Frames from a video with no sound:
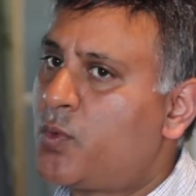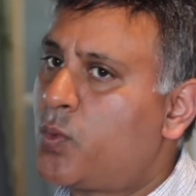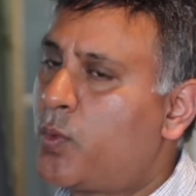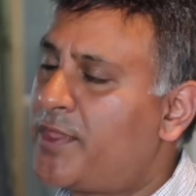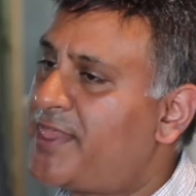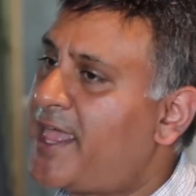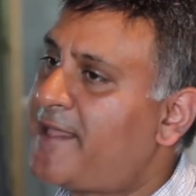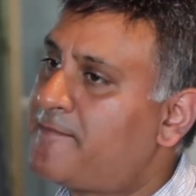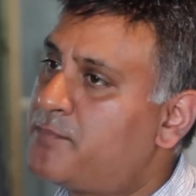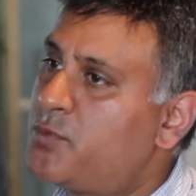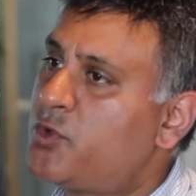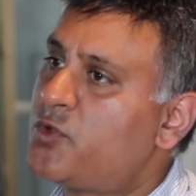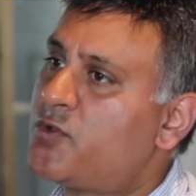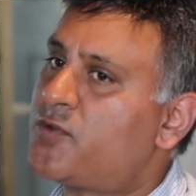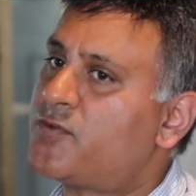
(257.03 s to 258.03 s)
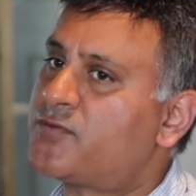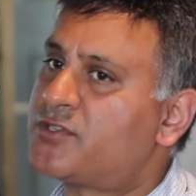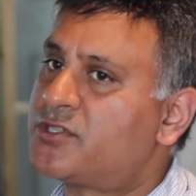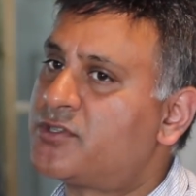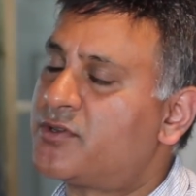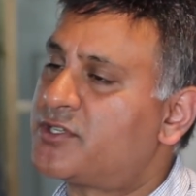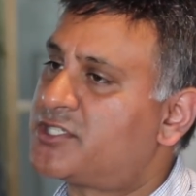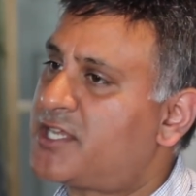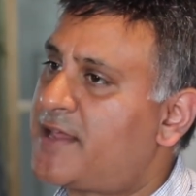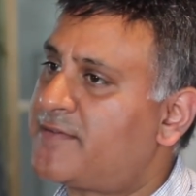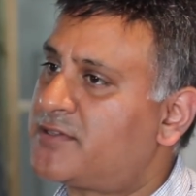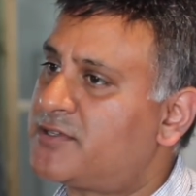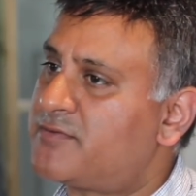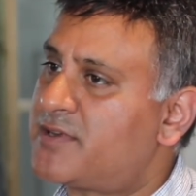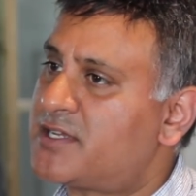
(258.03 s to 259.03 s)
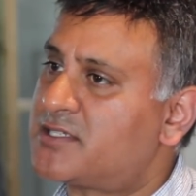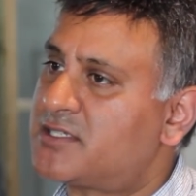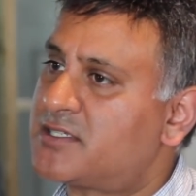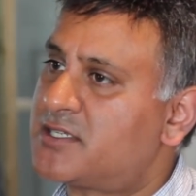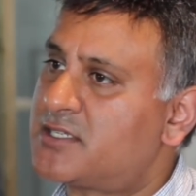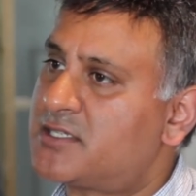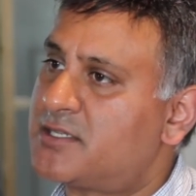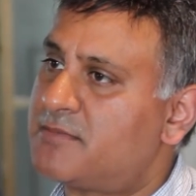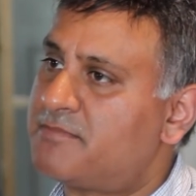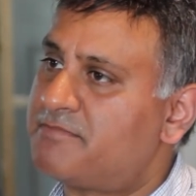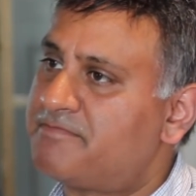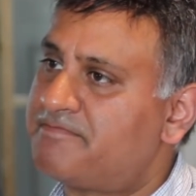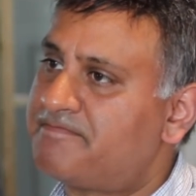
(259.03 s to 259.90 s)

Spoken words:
when they've moved to a safety razor system,